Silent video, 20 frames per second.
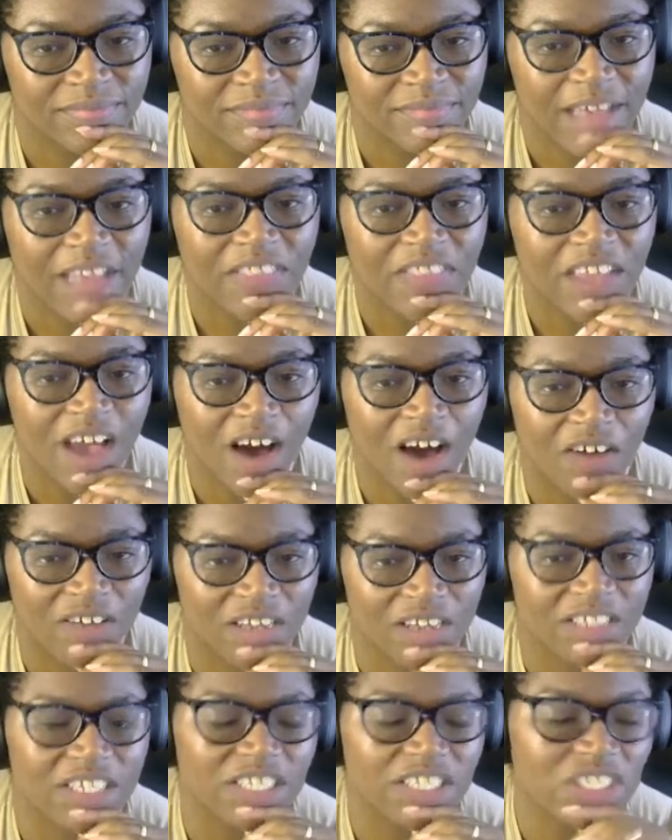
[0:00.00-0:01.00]
I think
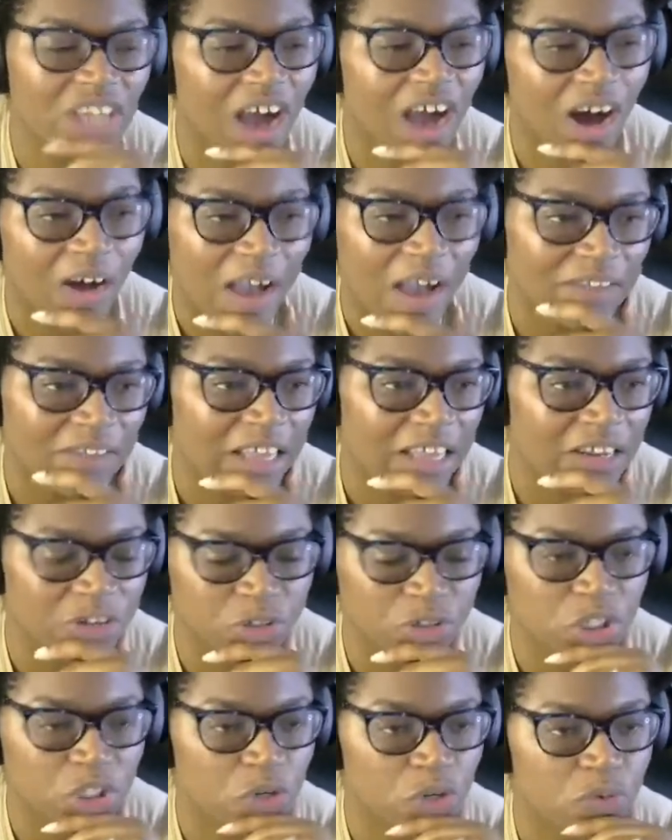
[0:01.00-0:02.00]
they should all have like little
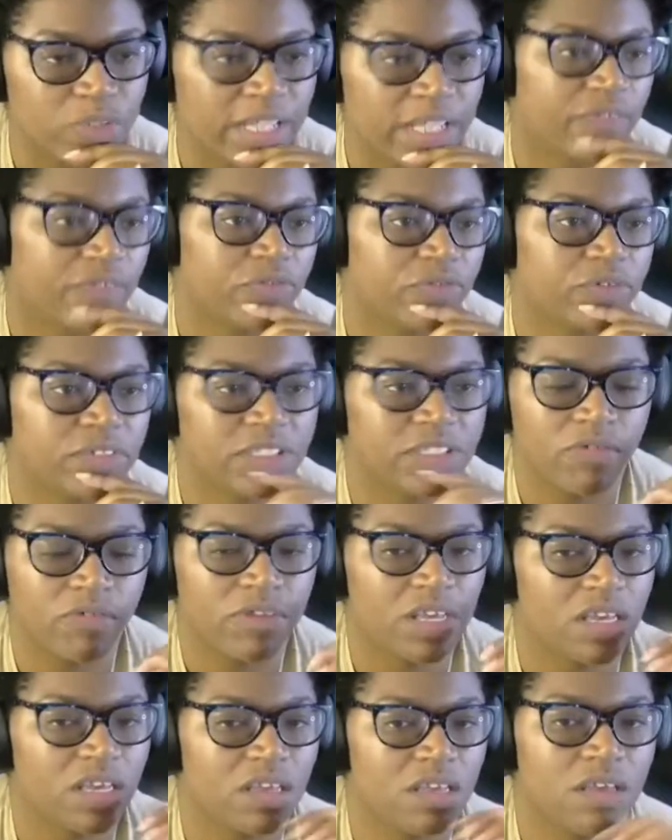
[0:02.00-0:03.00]
shows afterwards.
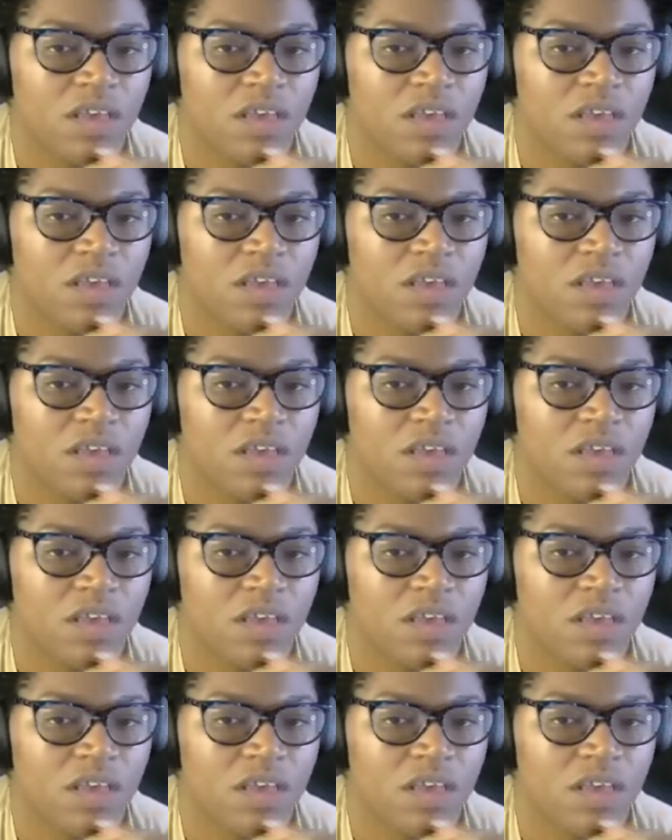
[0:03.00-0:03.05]
Sony,